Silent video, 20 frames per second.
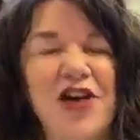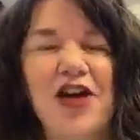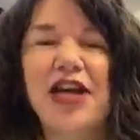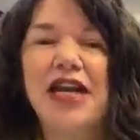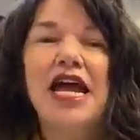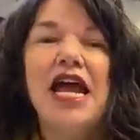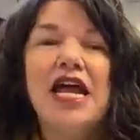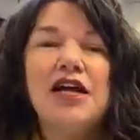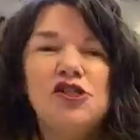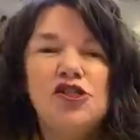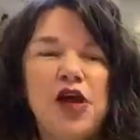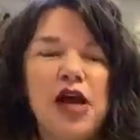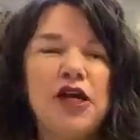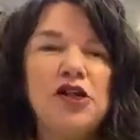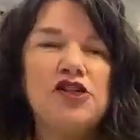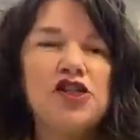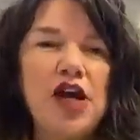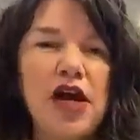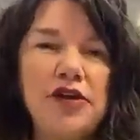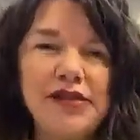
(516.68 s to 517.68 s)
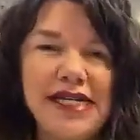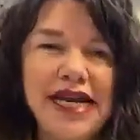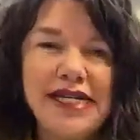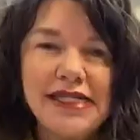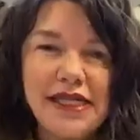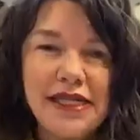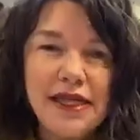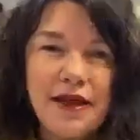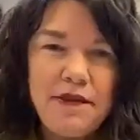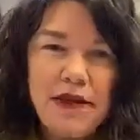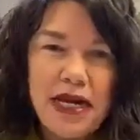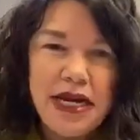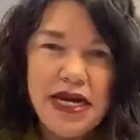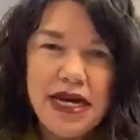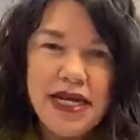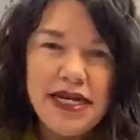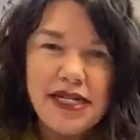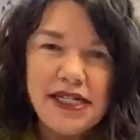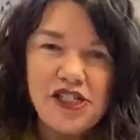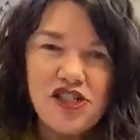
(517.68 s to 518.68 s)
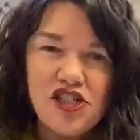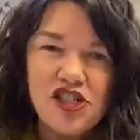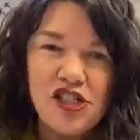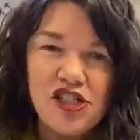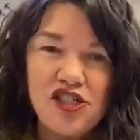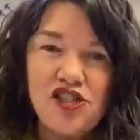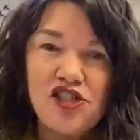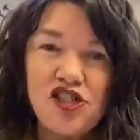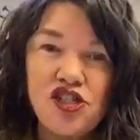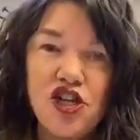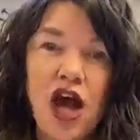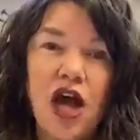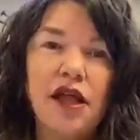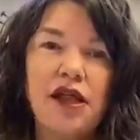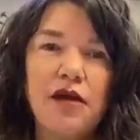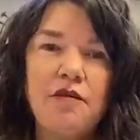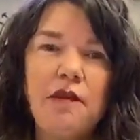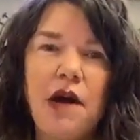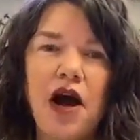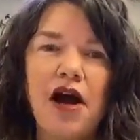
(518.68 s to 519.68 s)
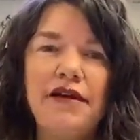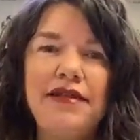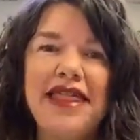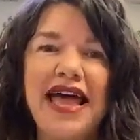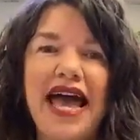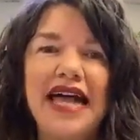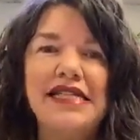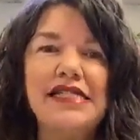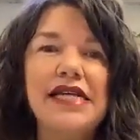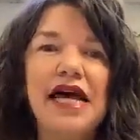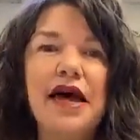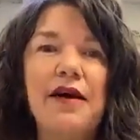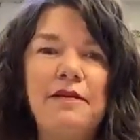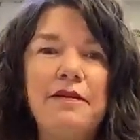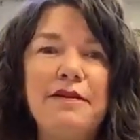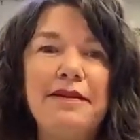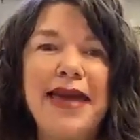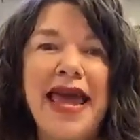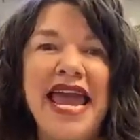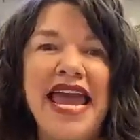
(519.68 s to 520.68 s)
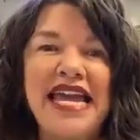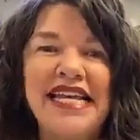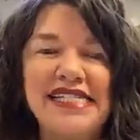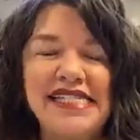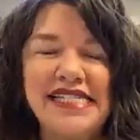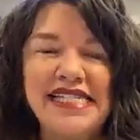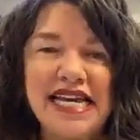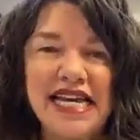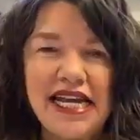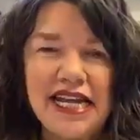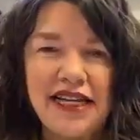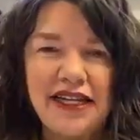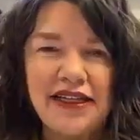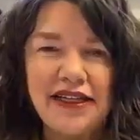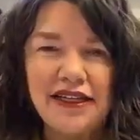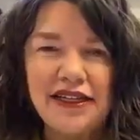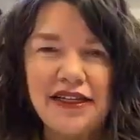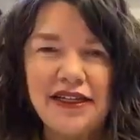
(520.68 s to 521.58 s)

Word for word: good. Trader Joe's has a limited edition chocolate bar that's amazing.